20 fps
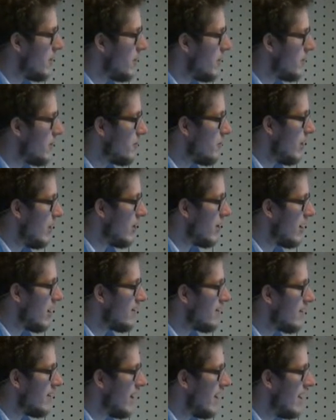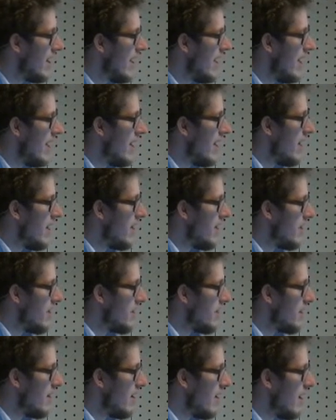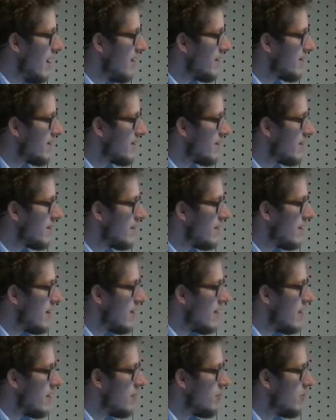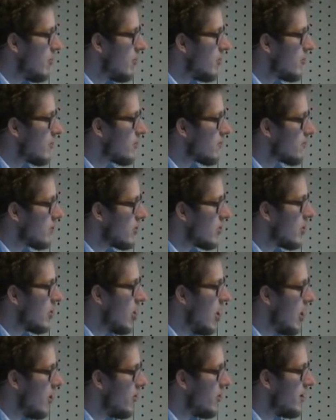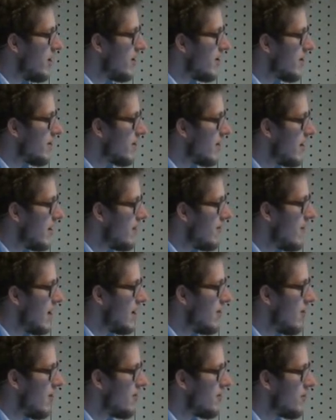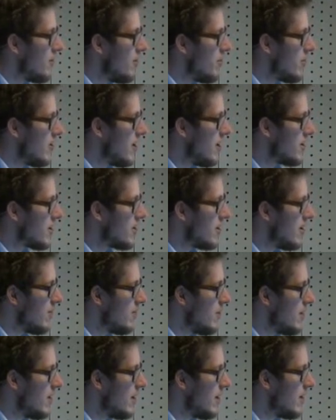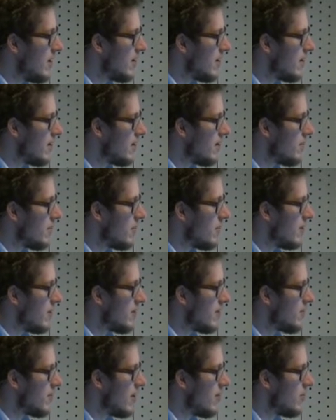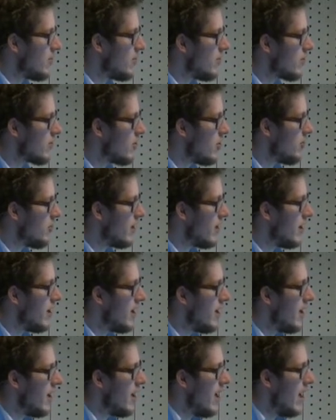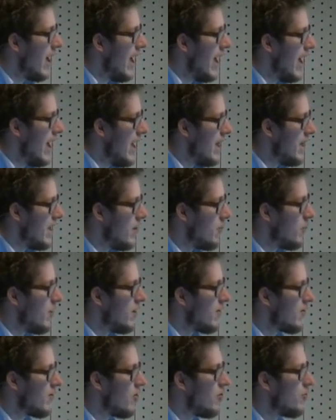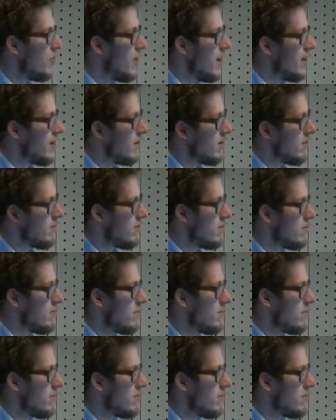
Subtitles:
do is we look at the most current value of the reproduction number in between September and October, and then we assume that